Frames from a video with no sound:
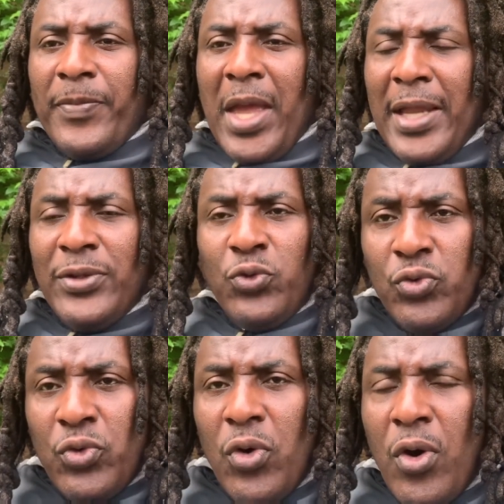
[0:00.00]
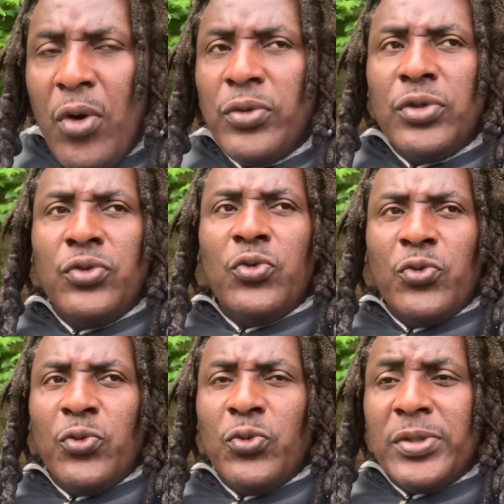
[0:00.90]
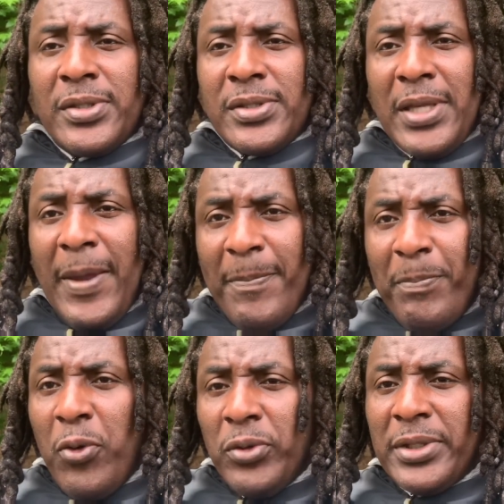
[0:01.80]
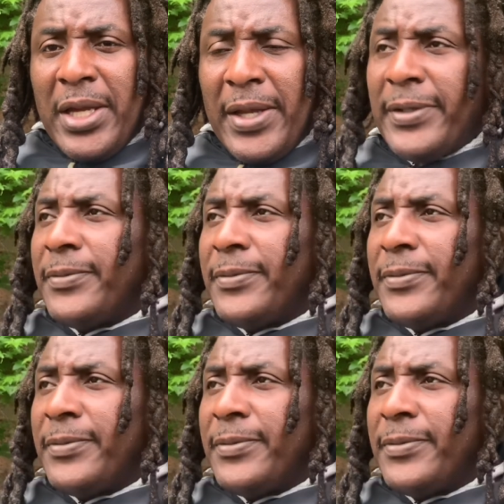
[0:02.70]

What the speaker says: And you know how the new roots important.